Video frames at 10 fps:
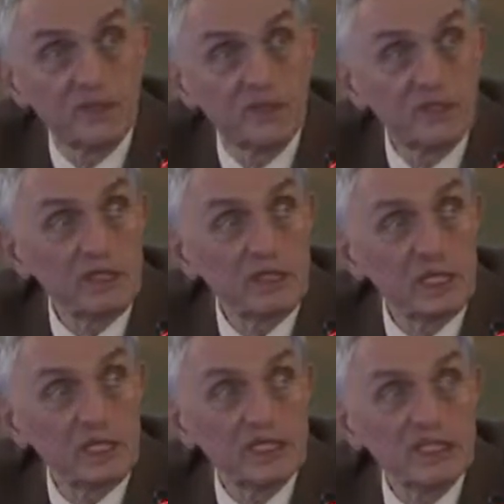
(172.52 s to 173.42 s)
The
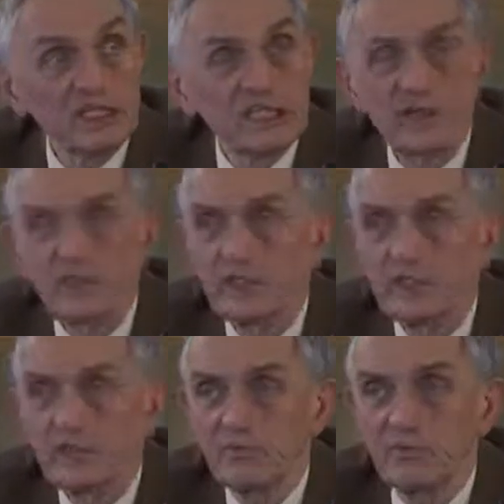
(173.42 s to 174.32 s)
theory
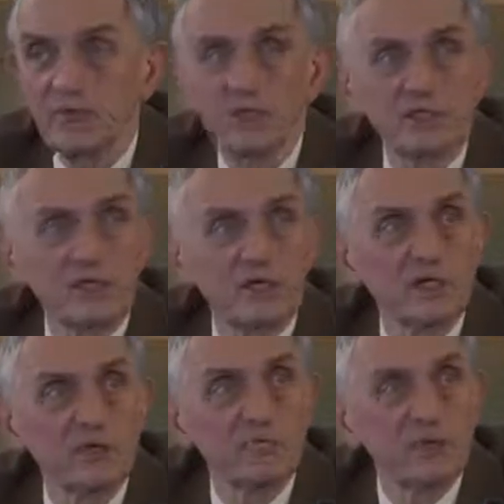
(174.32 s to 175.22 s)
that rising
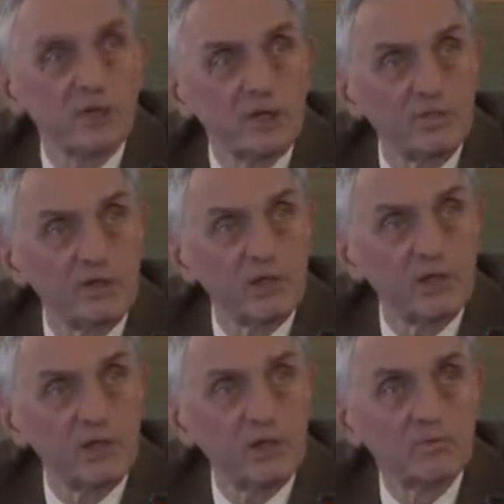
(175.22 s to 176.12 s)
unemployment
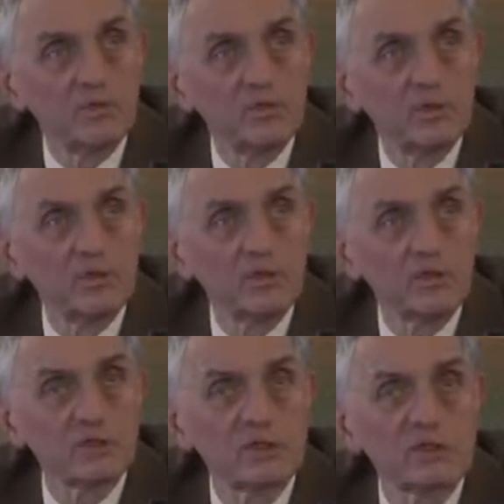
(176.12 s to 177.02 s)
will
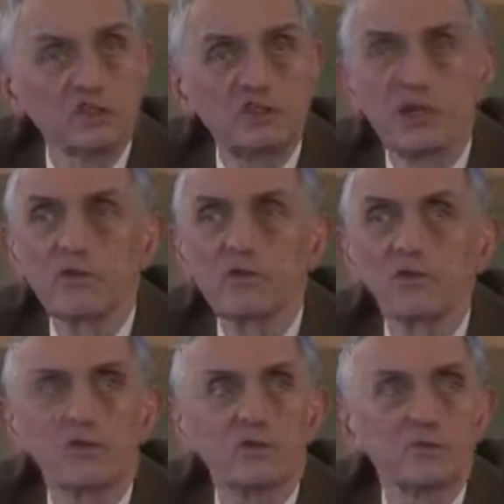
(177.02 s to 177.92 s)
cause
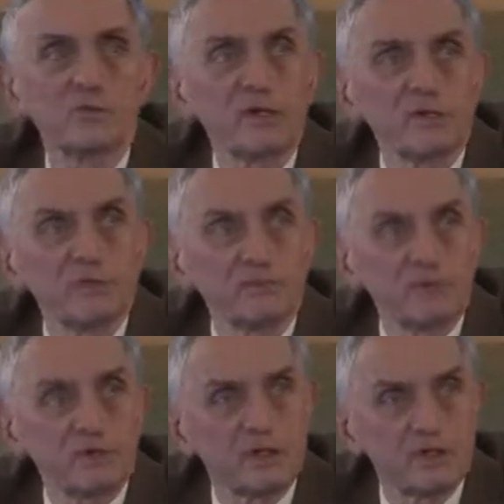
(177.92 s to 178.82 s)
general pervasive
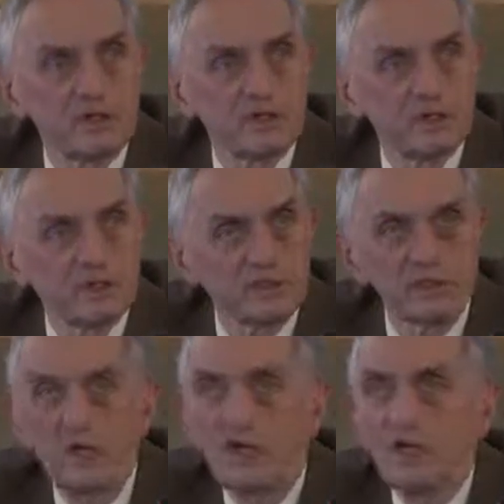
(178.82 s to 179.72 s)
crisis
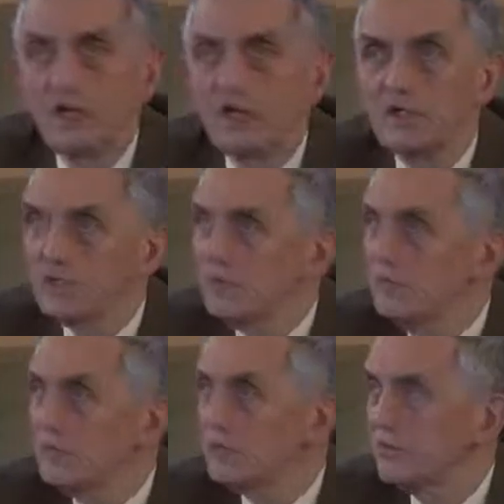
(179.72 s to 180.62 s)

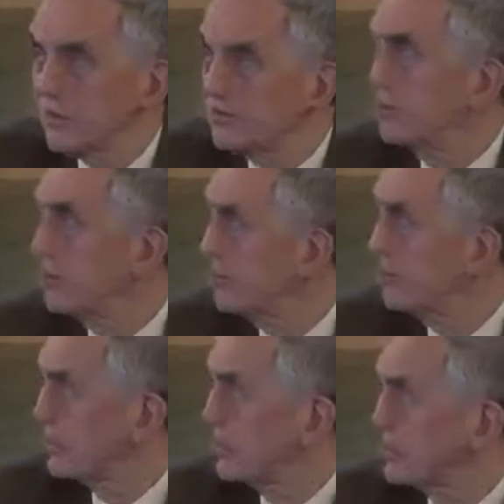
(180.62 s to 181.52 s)
assumes a ripple
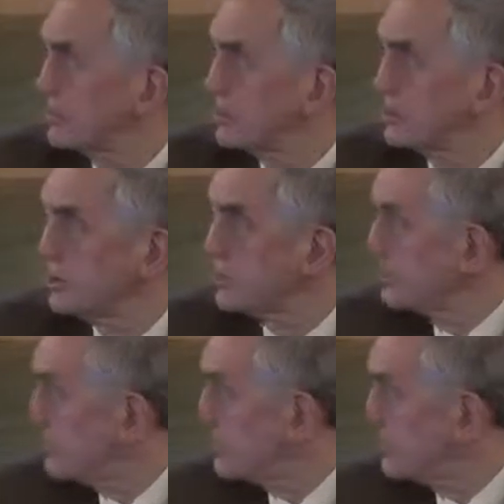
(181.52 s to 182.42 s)
effect that's
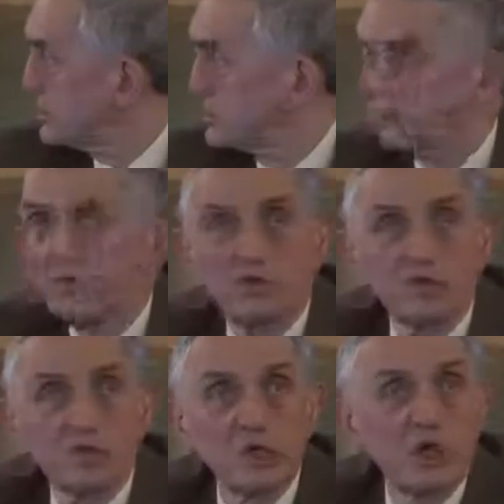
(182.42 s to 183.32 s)
very
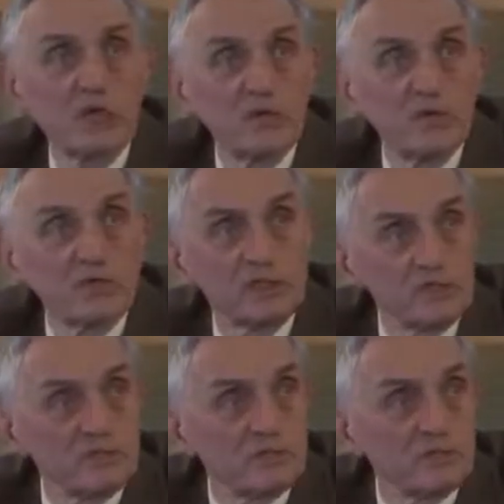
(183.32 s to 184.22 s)
strong and reaches